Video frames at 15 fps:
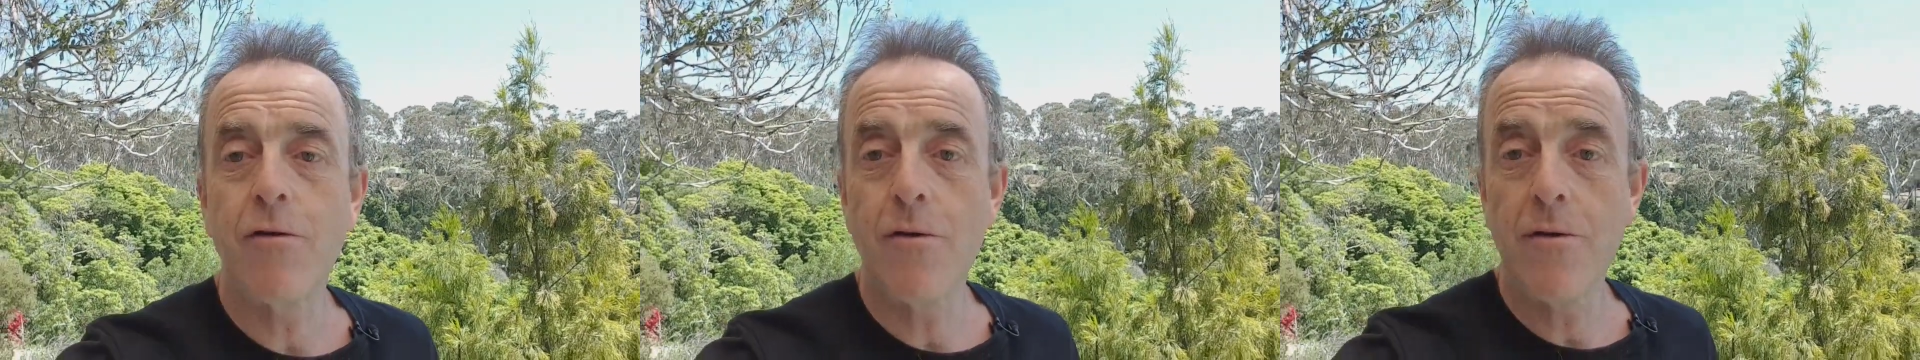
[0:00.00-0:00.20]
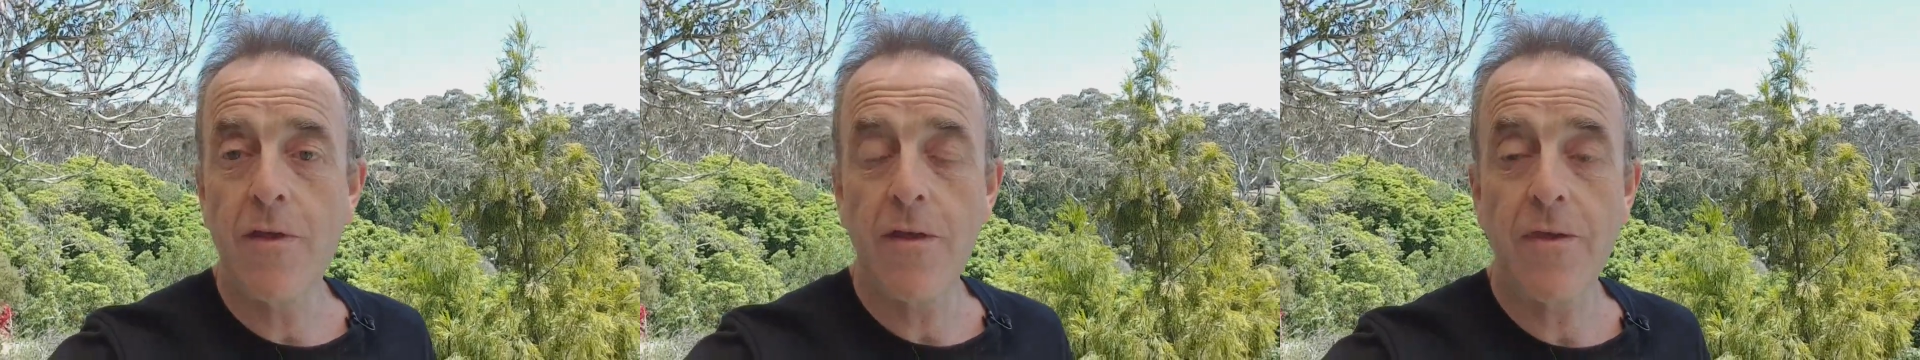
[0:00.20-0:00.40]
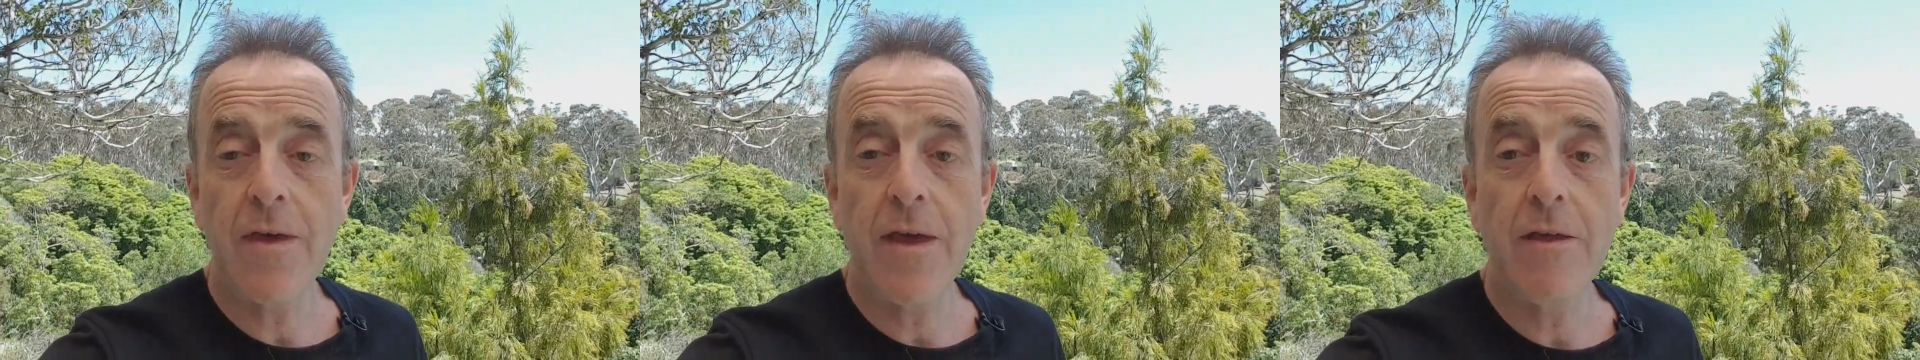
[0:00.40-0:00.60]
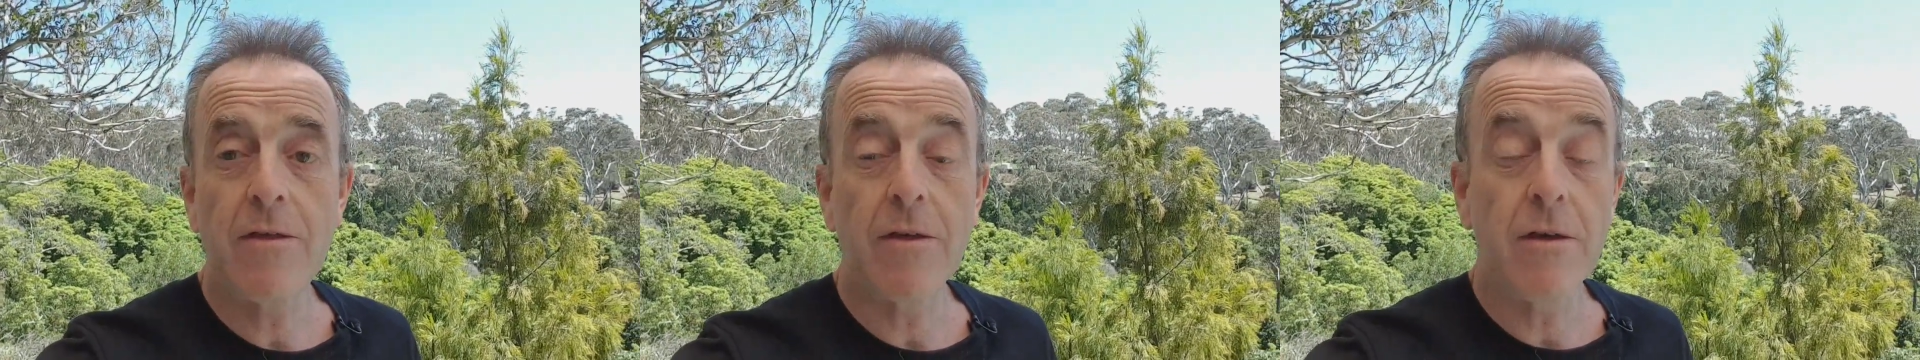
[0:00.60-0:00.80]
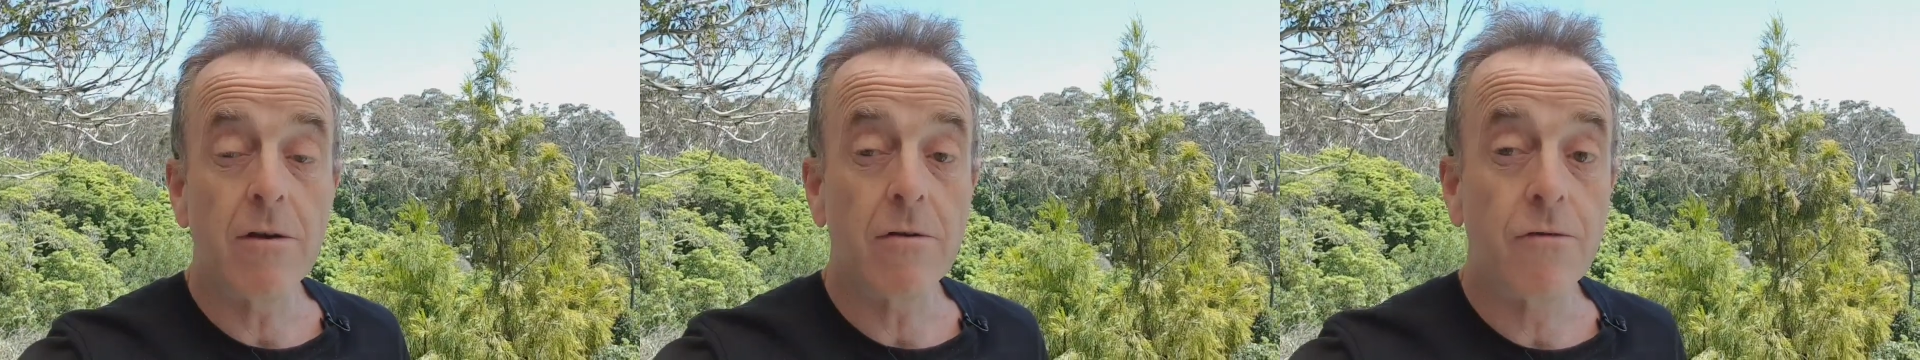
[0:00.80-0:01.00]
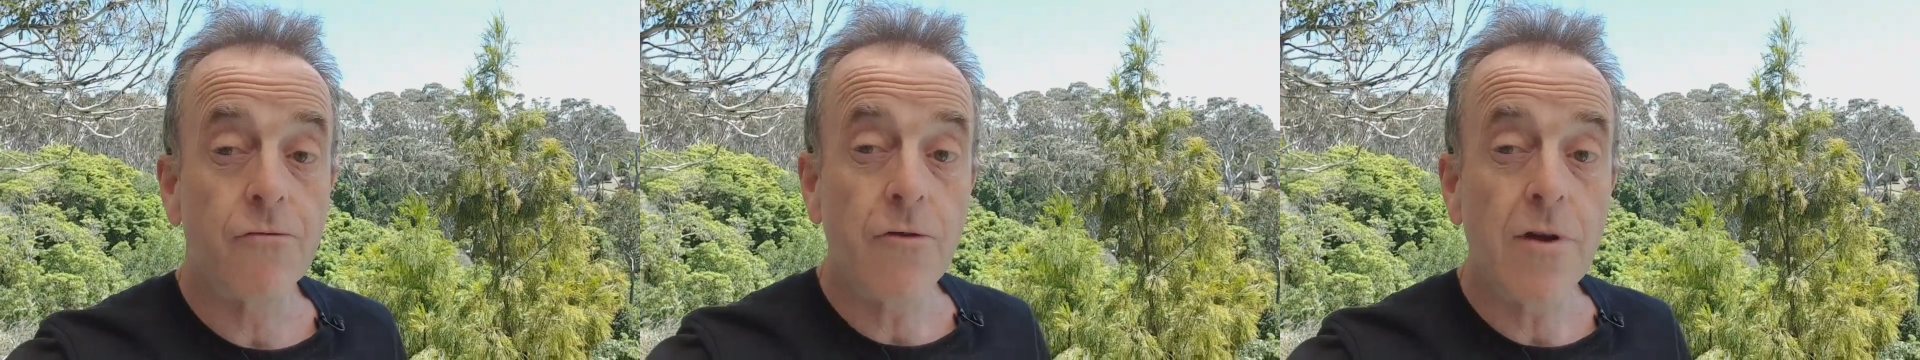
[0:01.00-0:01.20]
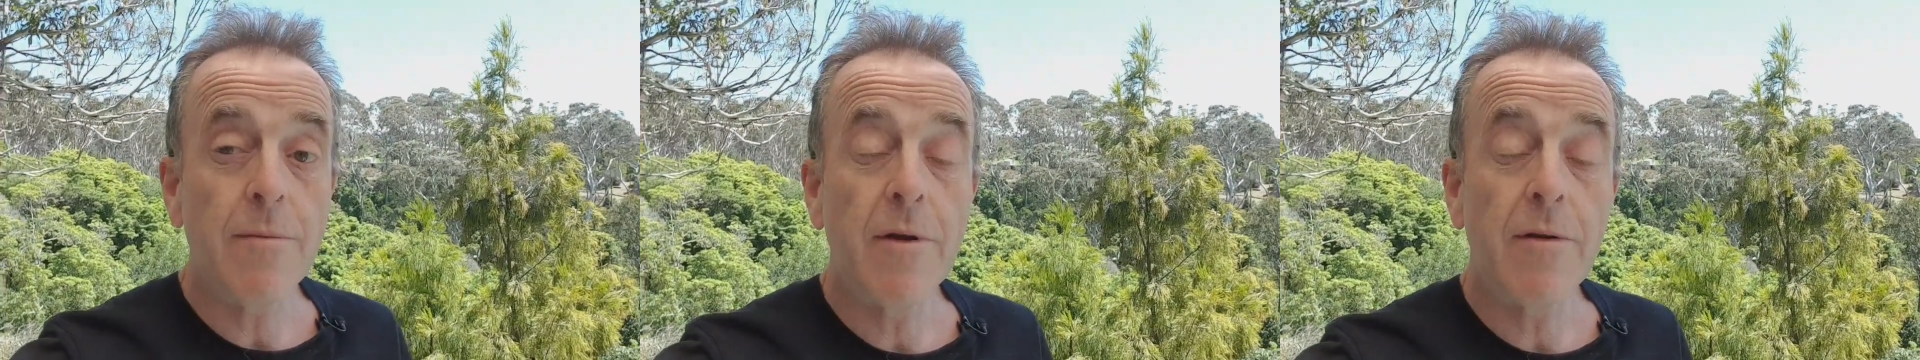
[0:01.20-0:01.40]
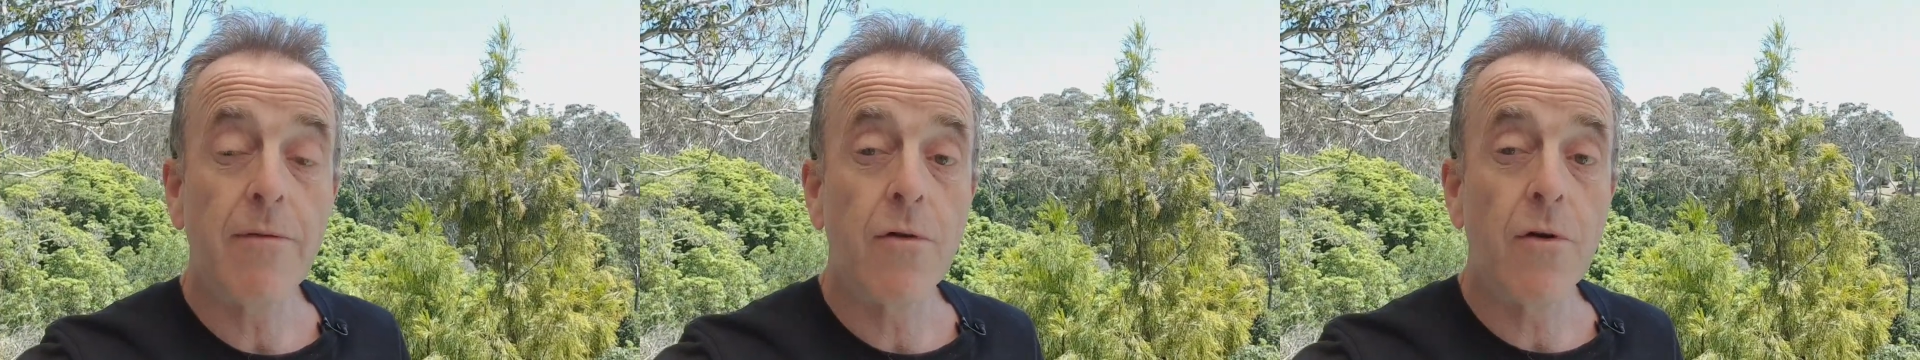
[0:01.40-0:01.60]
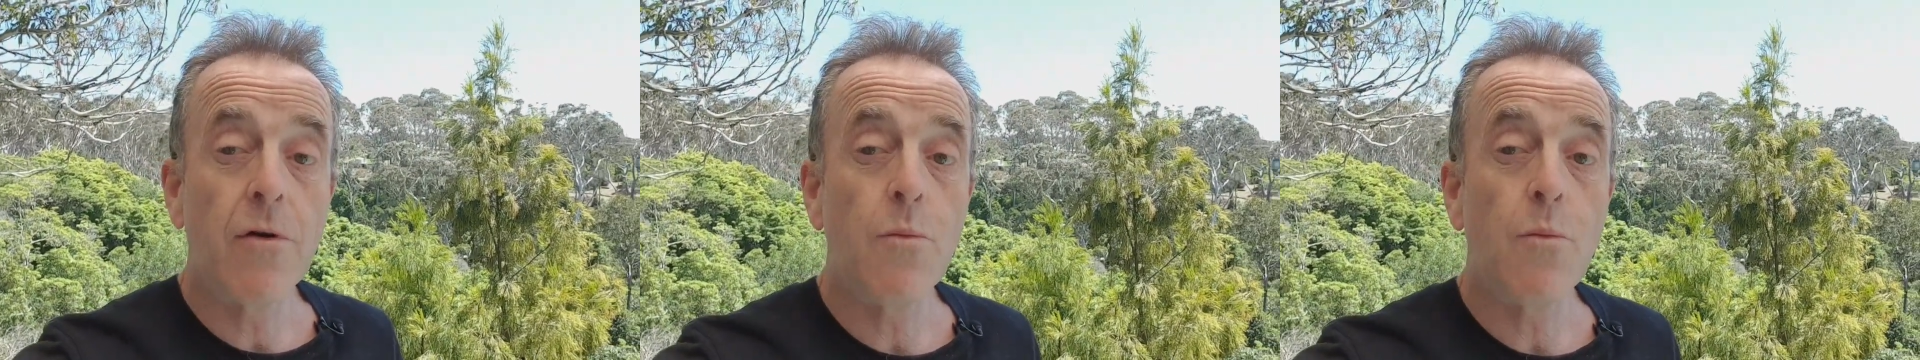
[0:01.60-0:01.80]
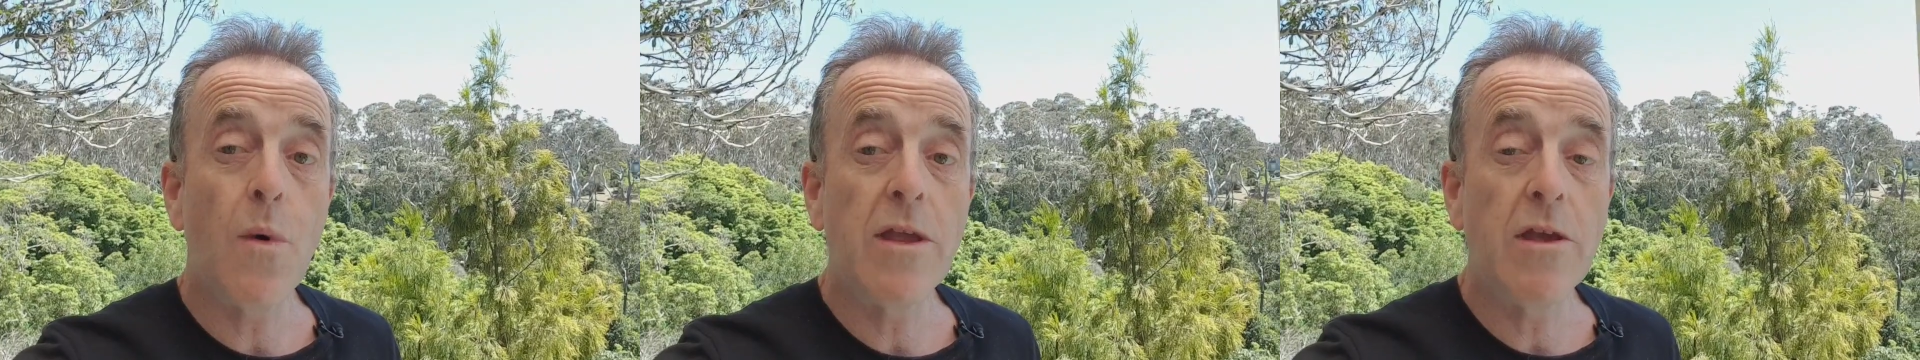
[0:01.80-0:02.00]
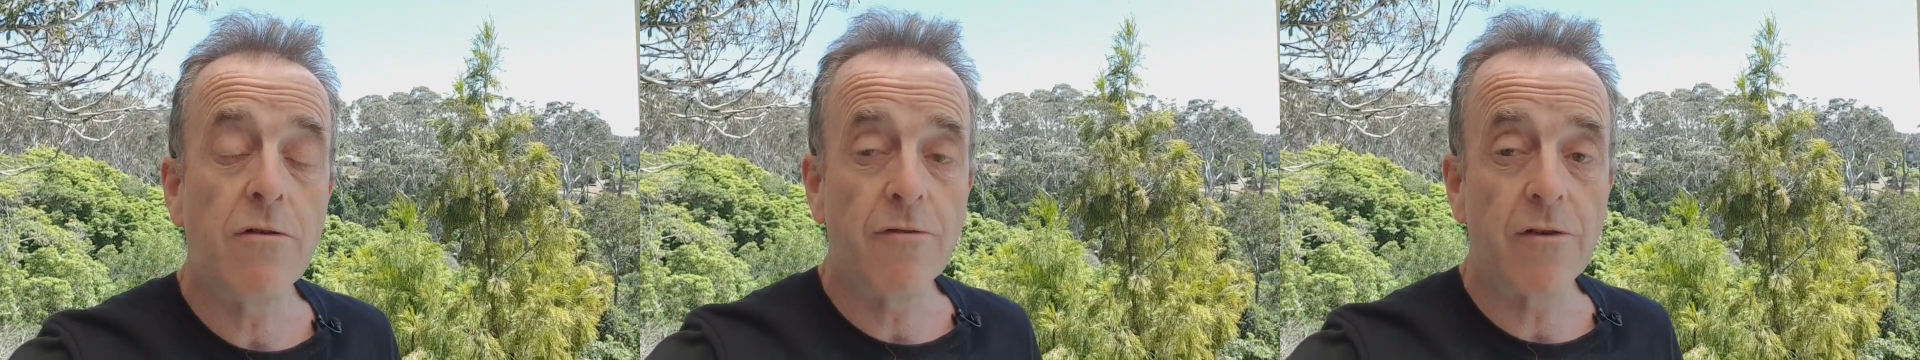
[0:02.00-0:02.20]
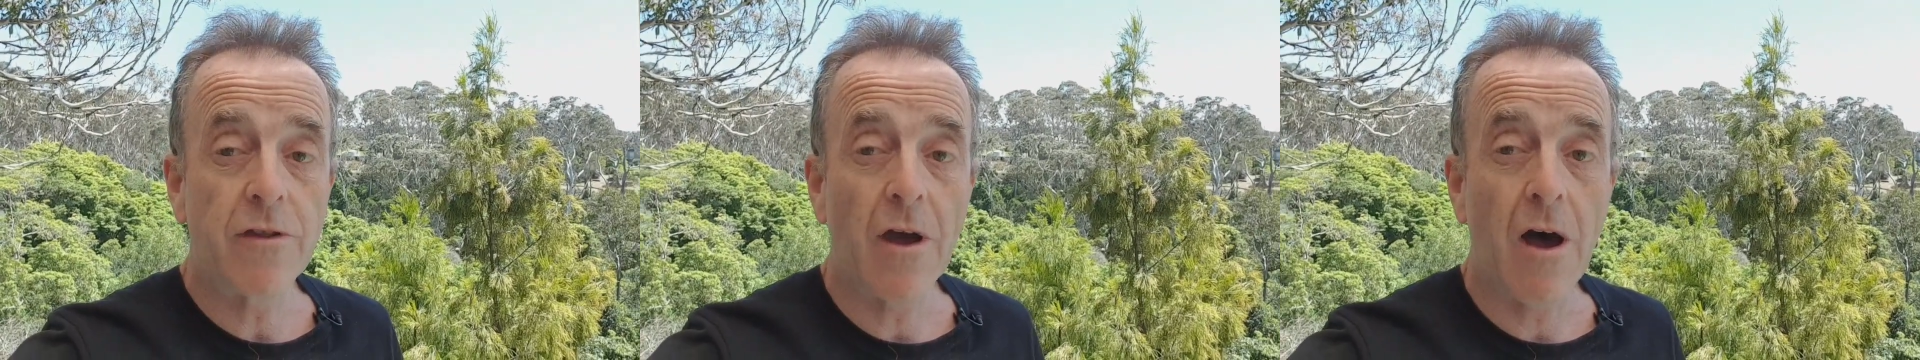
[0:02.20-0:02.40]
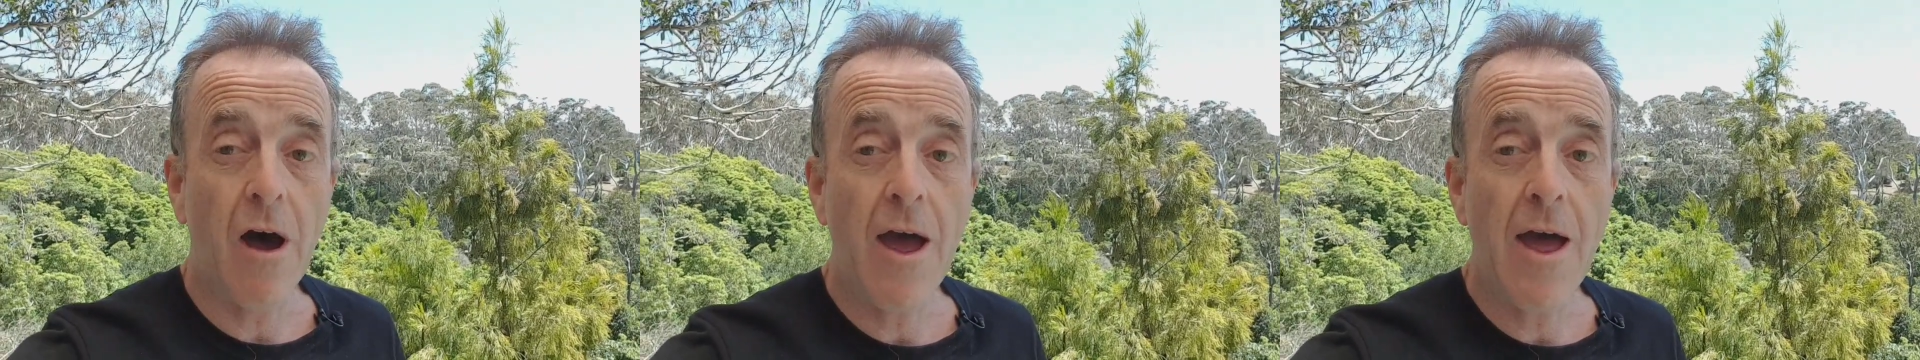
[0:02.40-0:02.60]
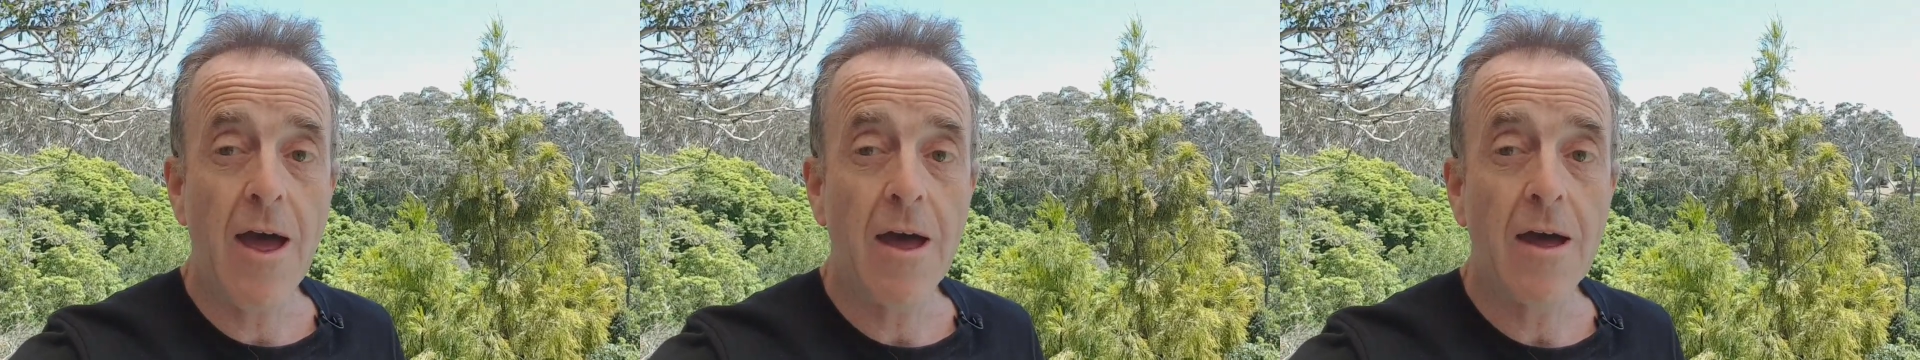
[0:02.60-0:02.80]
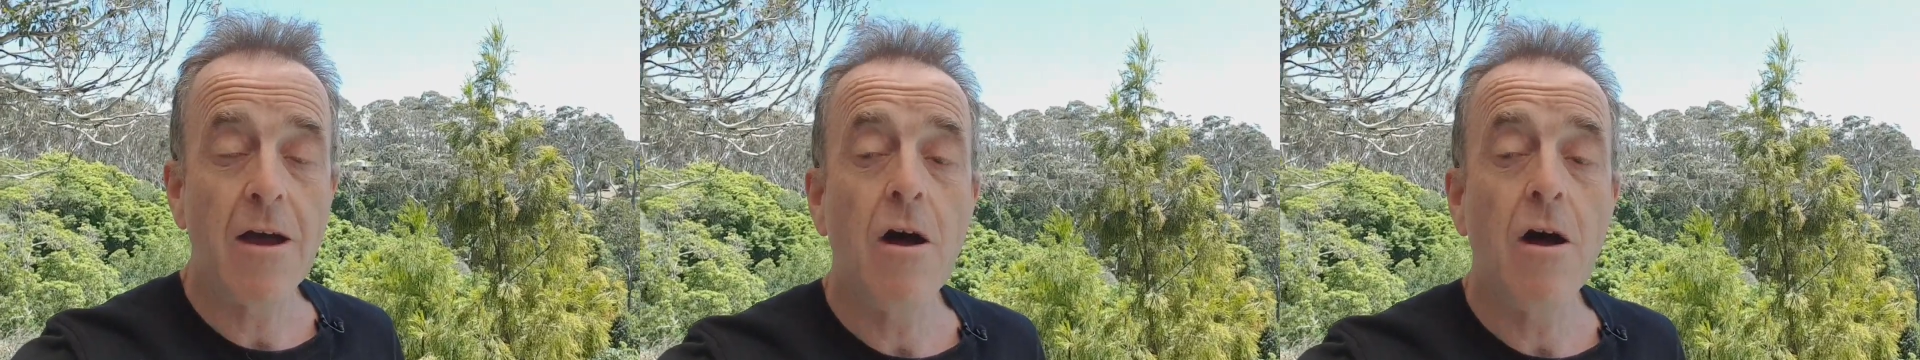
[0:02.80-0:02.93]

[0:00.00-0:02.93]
doing the things that you're dreaming of doing when you retire,